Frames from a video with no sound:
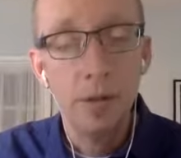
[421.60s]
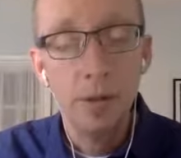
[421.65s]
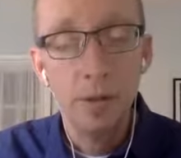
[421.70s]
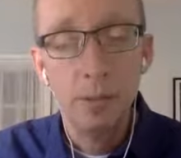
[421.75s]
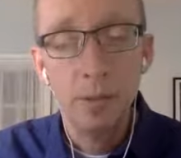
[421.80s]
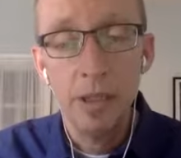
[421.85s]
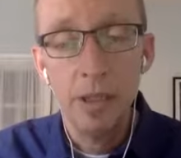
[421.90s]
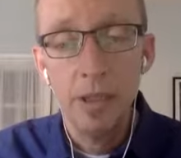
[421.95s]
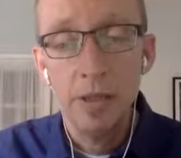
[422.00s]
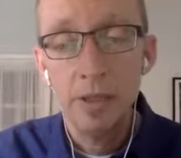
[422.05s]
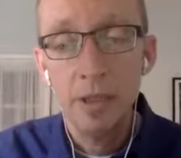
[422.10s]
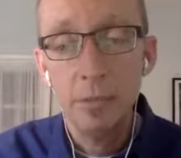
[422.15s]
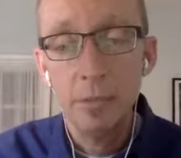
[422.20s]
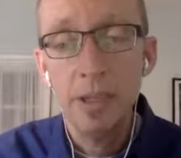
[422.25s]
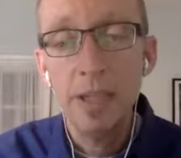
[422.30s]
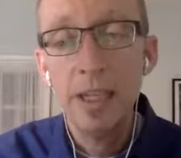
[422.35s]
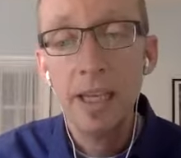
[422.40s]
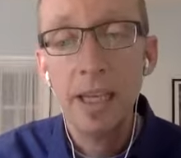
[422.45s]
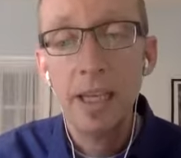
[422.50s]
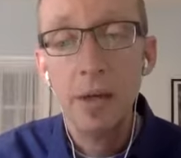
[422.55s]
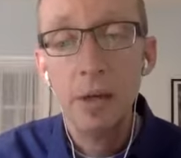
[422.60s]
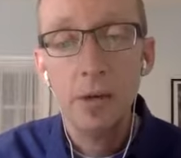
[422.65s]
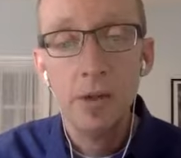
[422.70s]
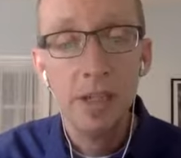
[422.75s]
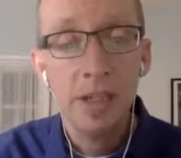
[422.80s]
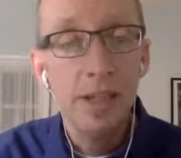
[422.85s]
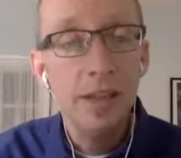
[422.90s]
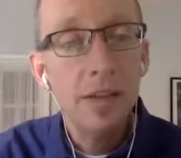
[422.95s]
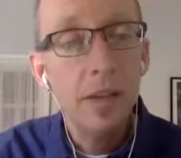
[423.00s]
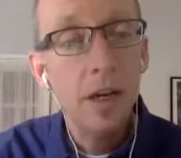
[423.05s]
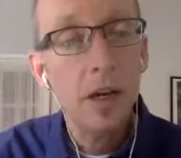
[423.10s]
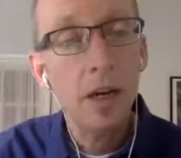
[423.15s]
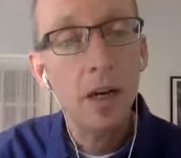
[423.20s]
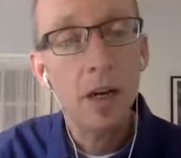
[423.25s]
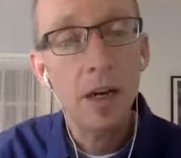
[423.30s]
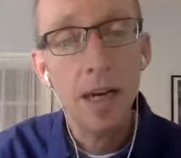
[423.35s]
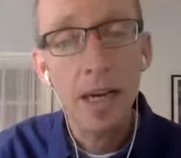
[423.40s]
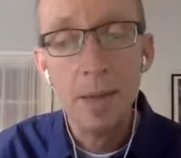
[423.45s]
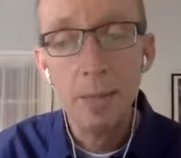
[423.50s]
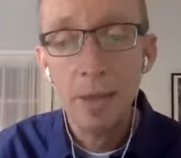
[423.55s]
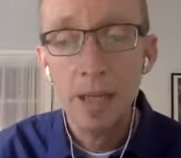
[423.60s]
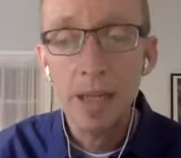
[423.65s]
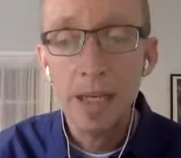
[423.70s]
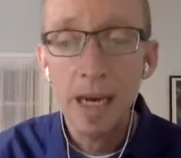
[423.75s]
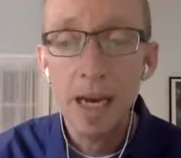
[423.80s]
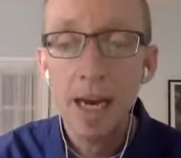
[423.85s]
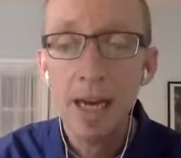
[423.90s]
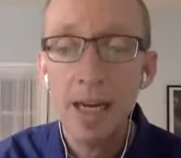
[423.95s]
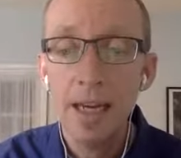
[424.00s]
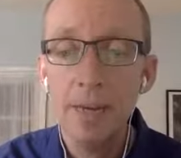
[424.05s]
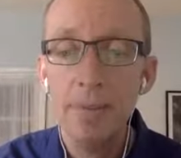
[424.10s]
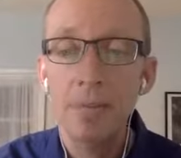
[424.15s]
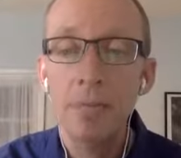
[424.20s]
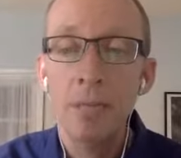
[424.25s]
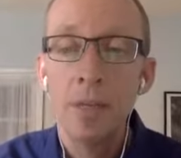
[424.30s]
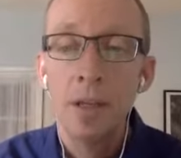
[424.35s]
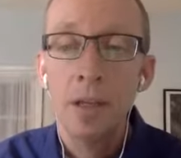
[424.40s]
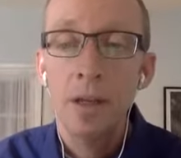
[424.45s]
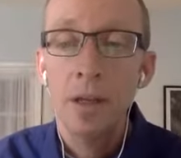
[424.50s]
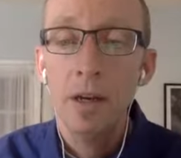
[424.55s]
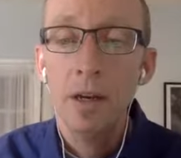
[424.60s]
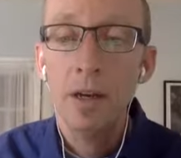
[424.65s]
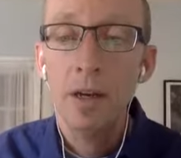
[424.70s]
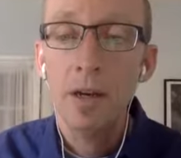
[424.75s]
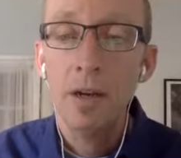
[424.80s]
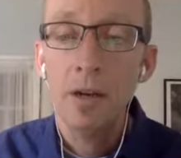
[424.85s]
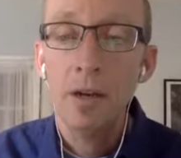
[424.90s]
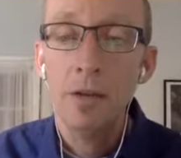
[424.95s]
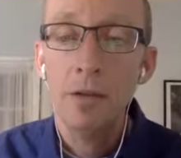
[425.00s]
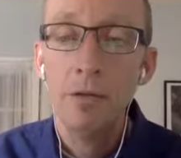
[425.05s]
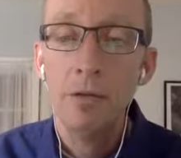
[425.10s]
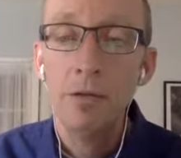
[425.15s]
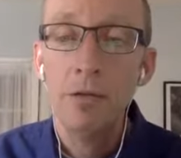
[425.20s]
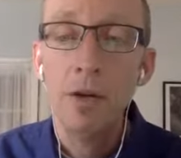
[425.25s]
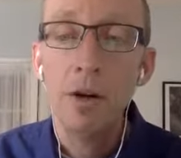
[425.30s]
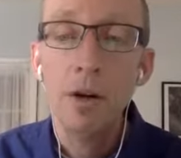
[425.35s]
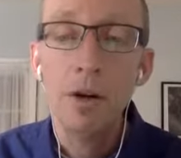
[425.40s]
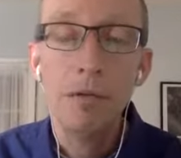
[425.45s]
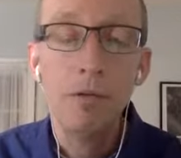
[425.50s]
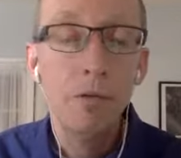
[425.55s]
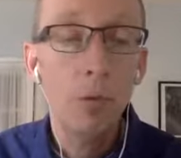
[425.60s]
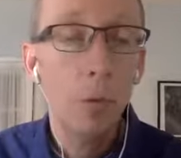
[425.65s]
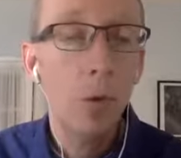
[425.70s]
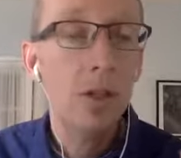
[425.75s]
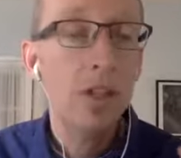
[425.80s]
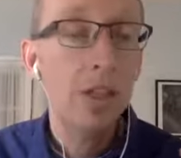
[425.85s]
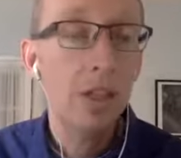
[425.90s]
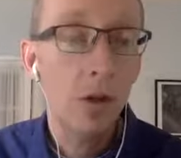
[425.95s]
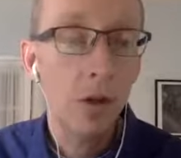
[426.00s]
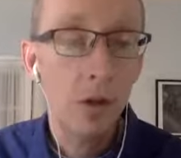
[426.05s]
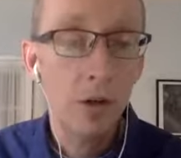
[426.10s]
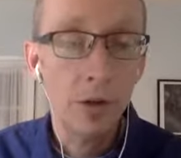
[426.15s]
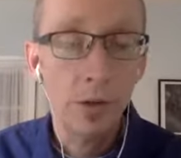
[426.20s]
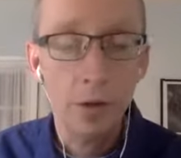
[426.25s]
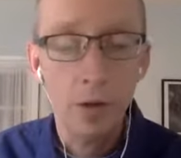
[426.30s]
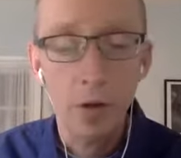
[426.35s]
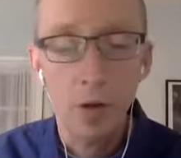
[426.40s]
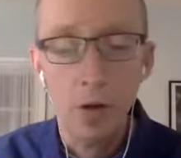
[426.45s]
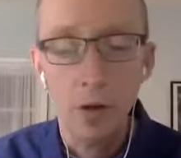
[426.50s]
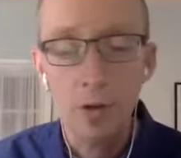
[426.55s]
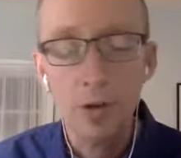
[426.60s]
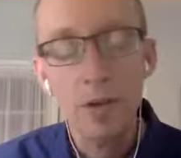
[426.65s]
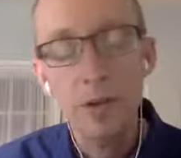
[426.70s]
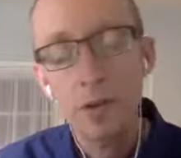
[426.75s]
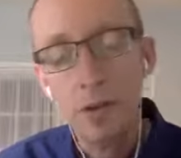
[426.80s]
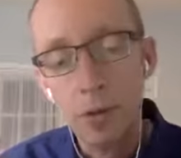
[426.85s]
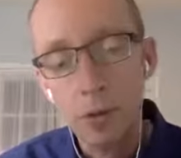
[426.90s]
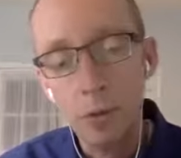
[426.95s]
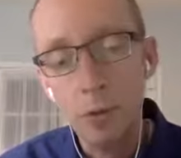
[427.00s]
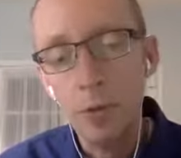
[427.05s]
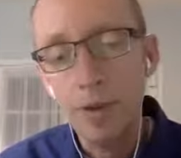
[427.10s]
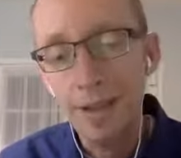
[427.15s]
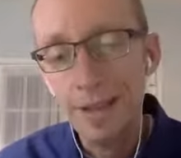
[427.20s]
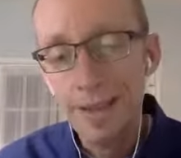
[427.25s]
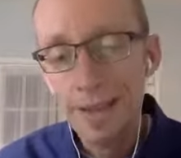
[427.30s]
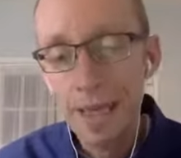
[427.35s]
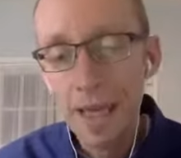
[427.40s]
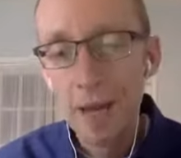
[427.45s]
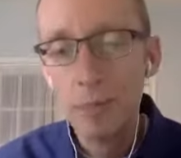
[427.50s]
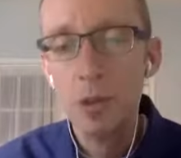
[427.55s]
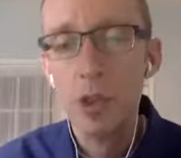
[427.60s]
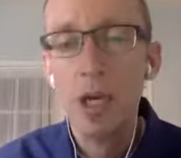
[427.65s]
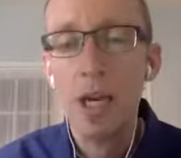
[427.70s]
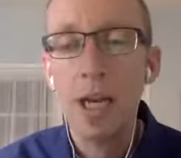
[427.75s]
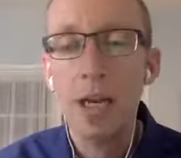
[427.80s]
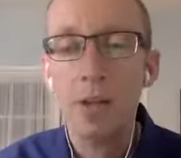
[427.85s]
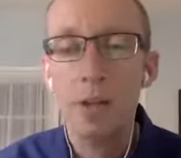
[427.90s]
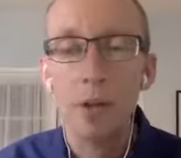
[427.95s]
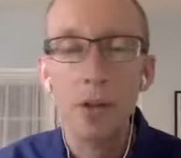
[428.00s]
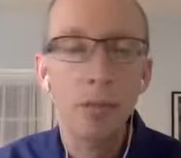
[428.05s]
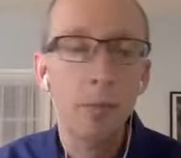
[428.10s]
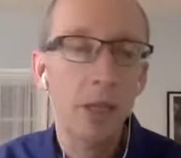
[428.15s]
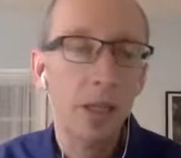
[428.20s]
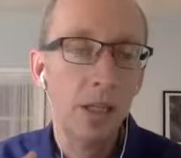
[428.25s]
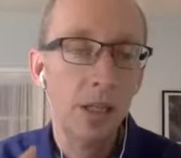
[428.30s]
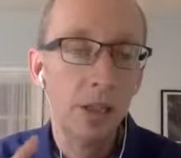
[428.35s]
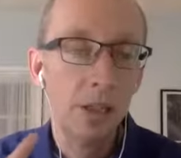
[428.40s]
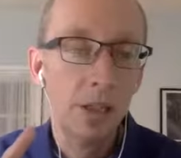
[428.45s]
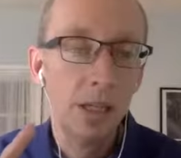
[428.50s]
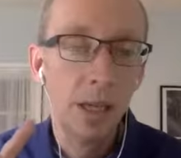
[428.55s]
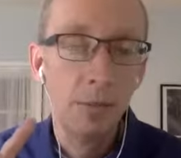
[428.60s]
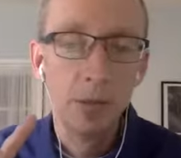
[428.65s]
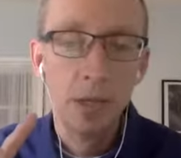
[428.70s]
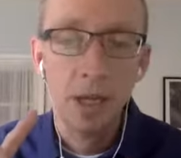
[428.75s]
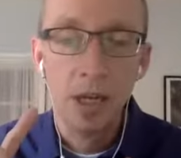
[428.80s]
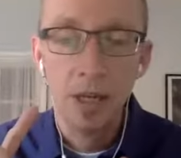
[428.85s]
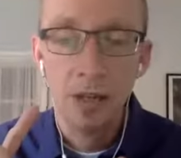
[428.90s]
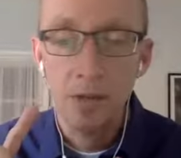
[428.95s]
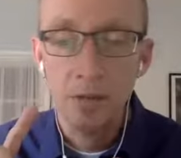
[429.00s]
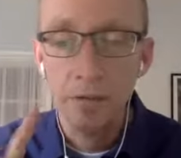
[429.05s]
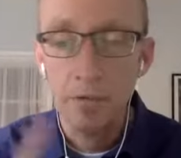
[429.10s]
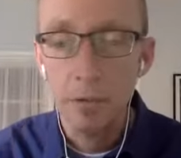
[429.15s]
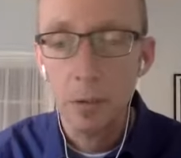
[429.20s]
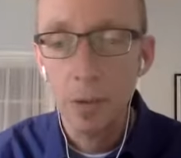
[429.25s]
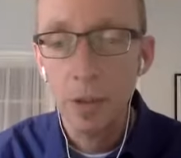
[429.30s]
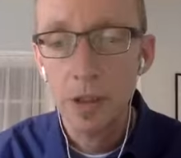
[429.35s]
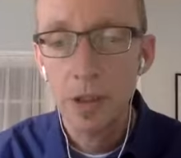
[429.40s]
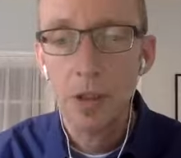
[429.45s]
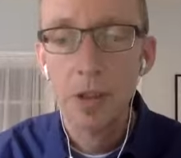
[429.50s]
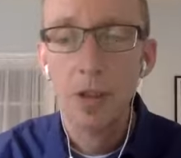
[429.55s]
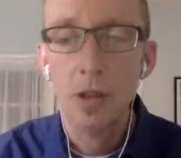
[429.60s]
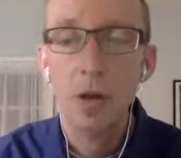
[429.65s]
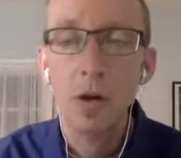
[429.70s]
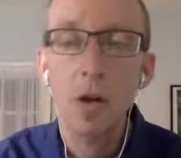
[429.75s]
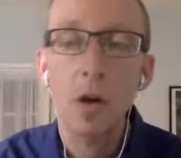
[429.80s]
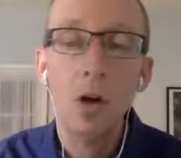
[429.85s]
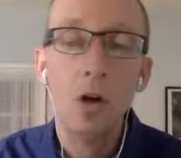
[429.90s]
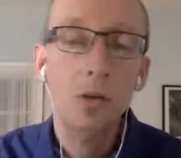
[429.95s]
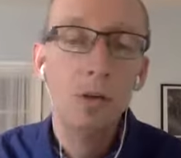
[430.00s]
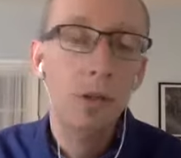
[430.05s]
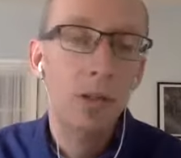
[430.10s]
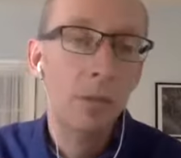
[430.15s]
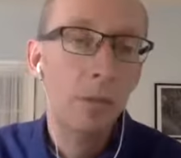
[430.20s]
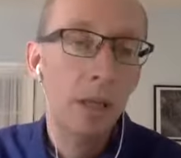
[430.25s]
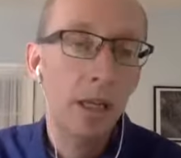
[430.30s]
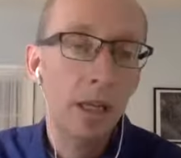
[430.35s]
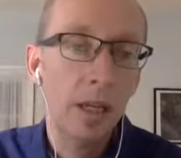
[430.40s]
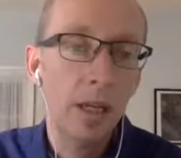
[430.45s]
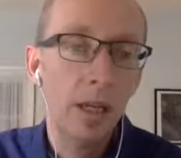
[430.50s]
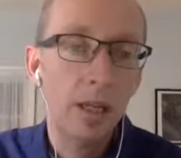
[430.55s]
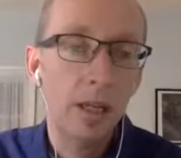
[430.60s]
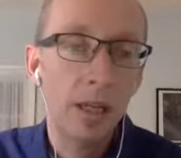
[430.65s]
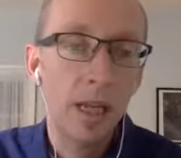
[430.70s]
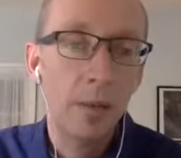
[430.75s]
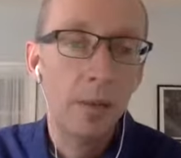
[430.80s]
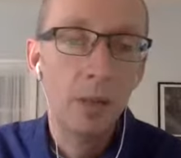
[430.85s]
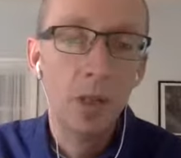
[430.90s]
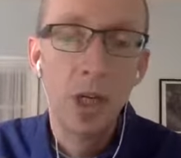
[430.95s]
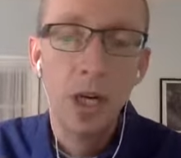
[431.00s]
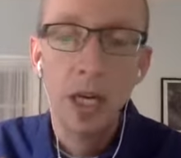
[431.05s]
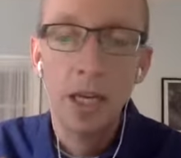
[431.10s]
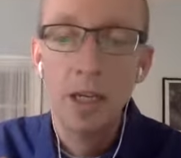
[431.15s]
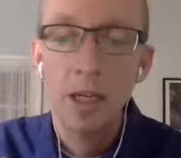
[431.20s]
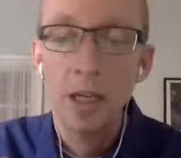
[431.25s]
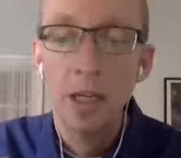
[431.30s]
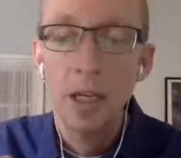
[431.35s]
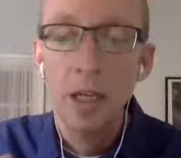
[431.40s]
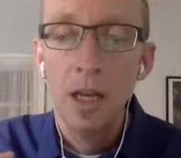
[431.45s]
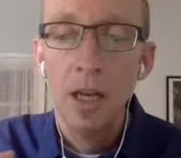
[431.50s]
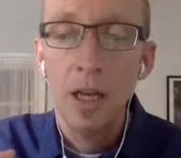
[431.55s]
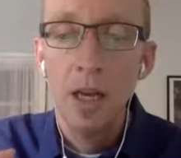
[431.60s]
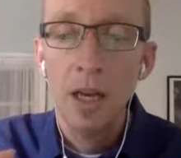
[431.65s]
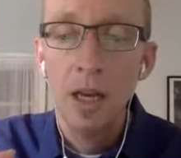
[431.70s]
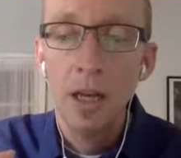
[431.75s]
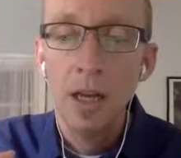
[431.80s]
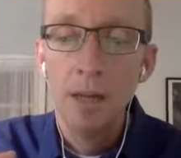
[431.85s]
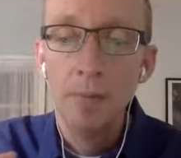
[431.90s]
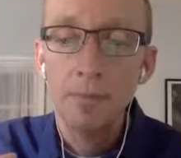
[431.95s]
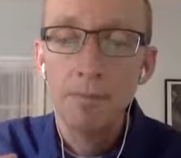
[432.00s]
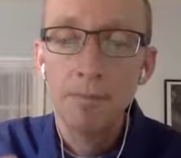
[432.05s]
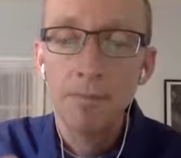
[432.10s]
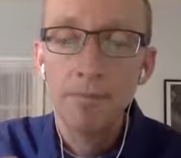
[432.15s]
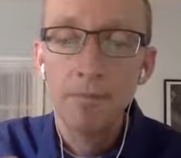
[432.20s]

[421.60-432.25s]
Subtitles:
been some indicators in their API of voice and audio calls. So within Snapchat, you can make a Snapchat voice call, you can make a Snapchat audio